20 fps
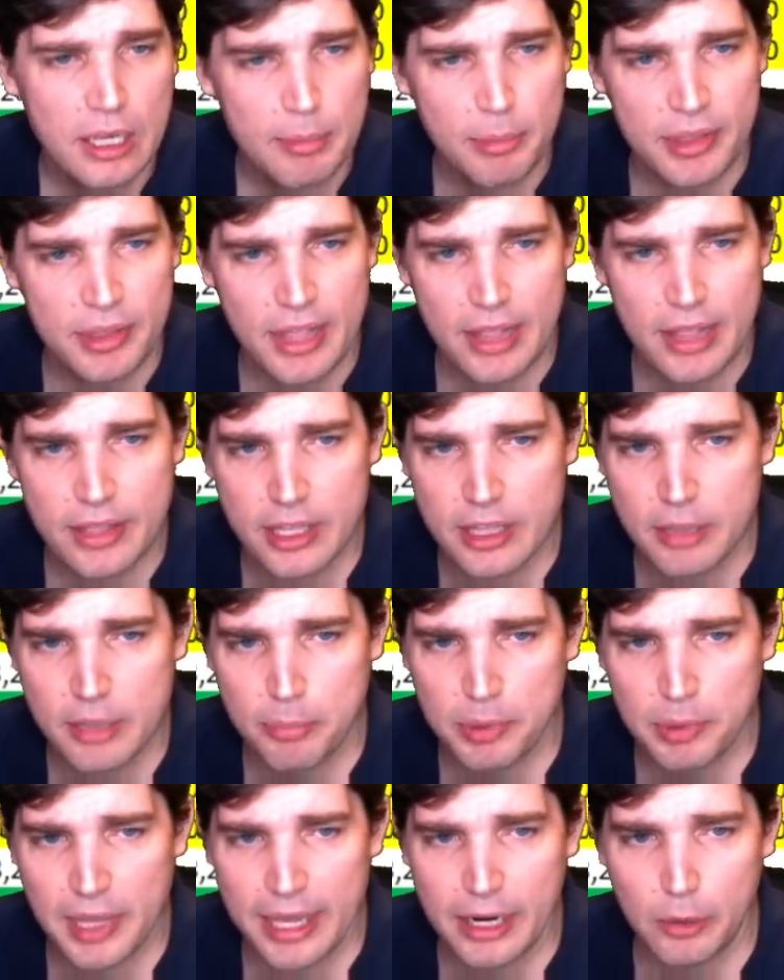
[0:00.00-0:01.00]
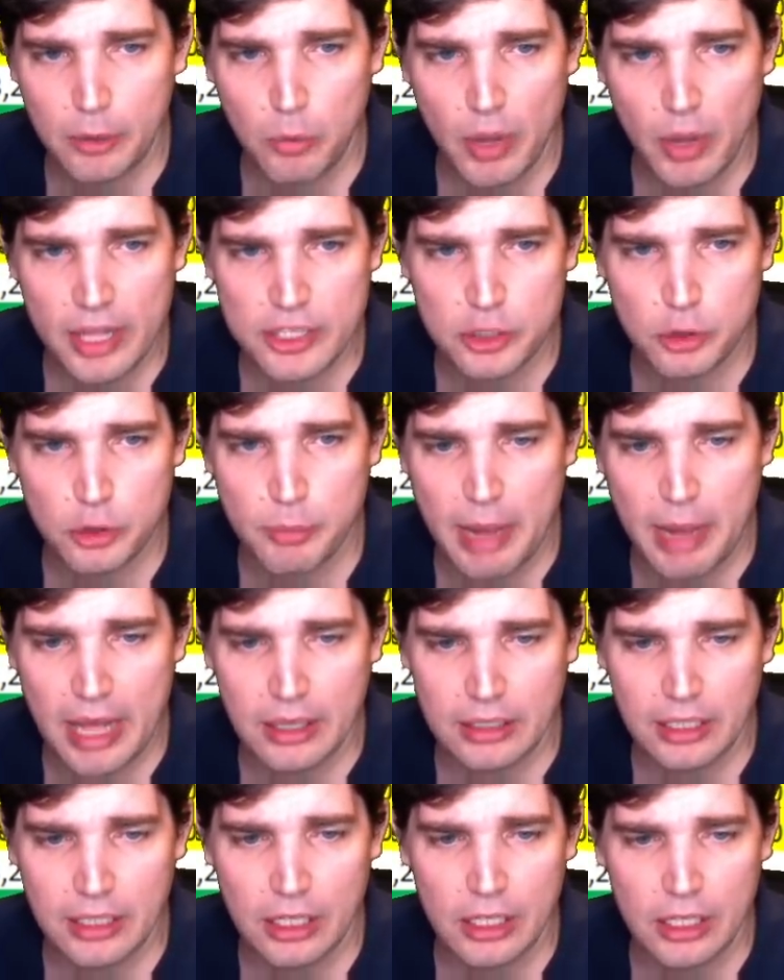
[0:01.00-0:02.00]
But then the the player ones are
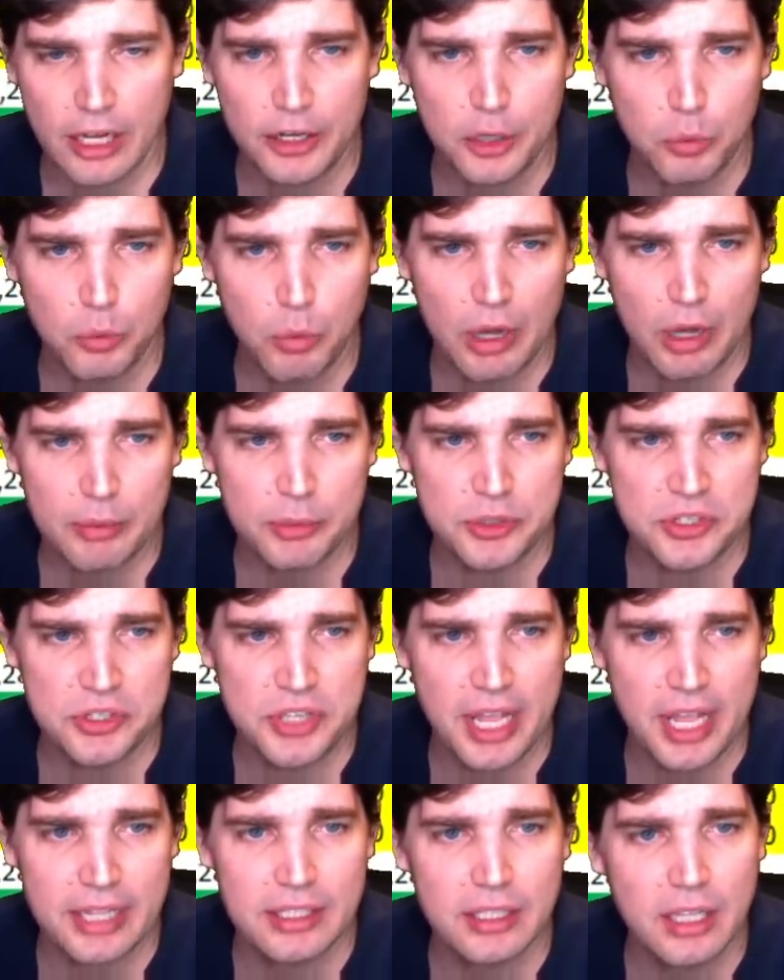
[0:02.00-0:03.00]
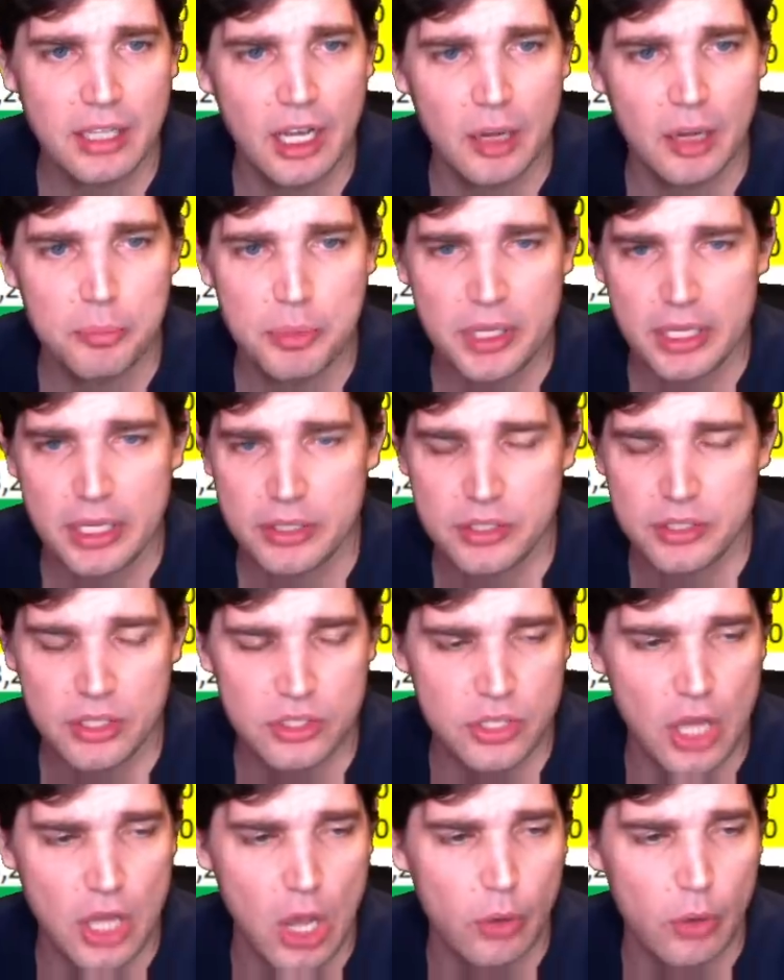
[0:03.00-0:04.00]
about a little under one percent a piece.
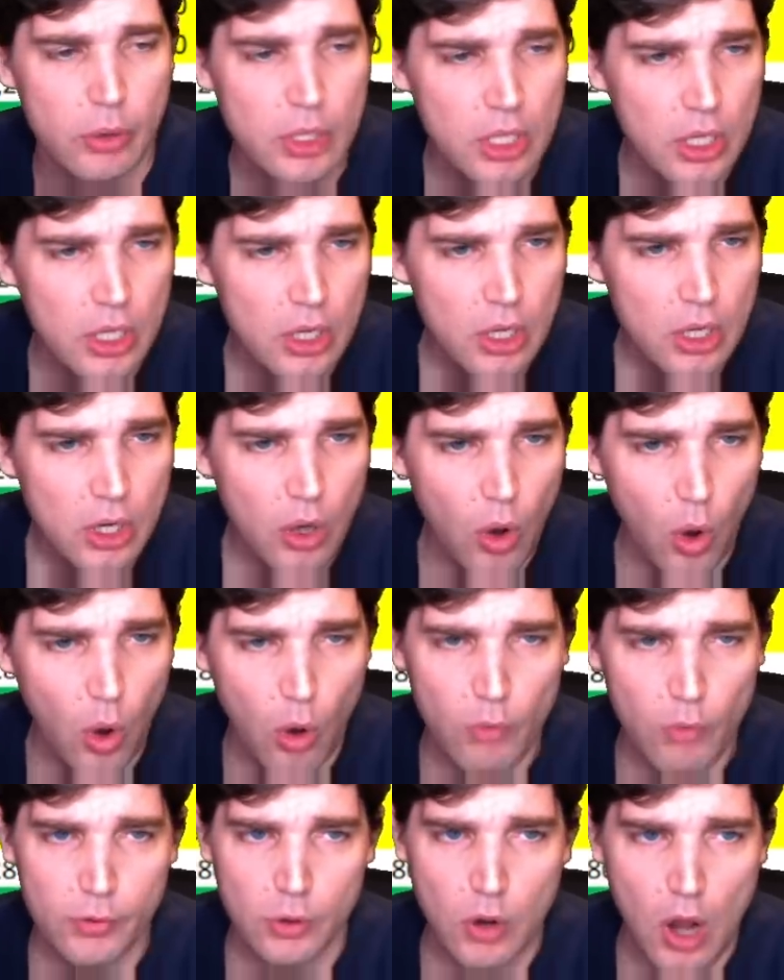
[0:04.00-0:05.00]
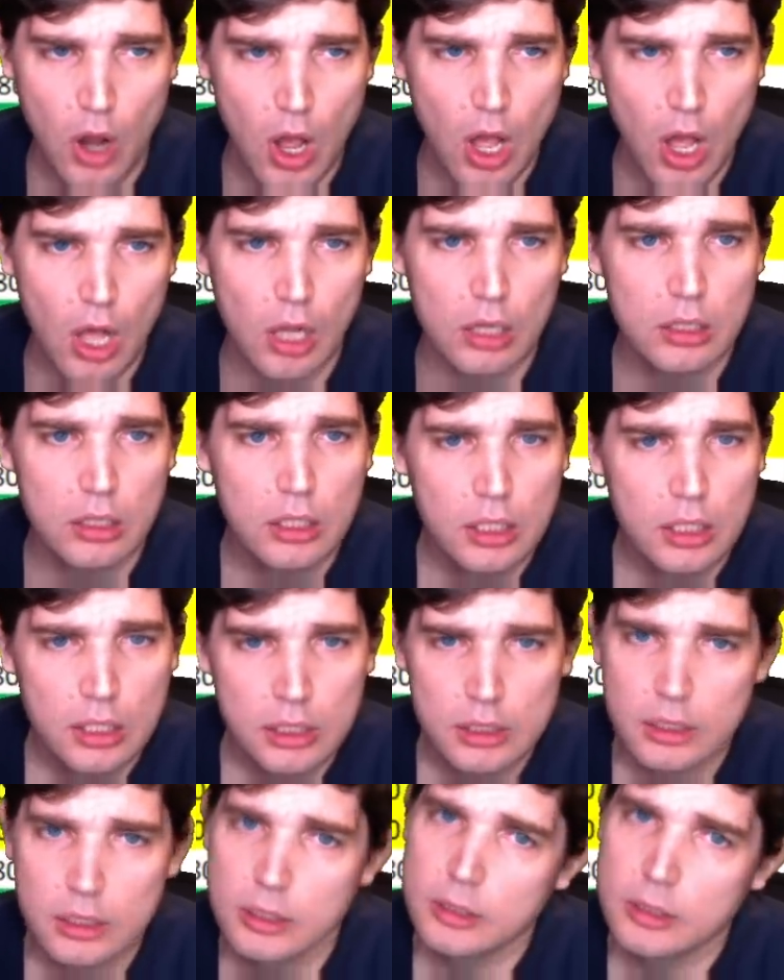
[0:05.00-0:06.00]
So overall
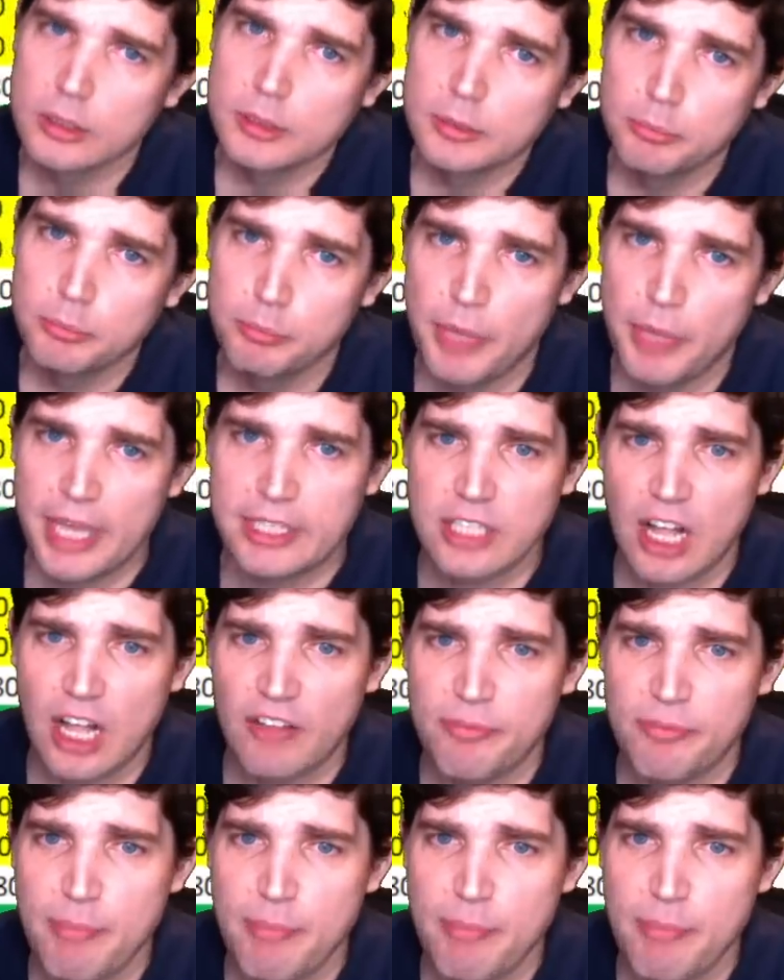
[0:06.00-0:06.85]
based off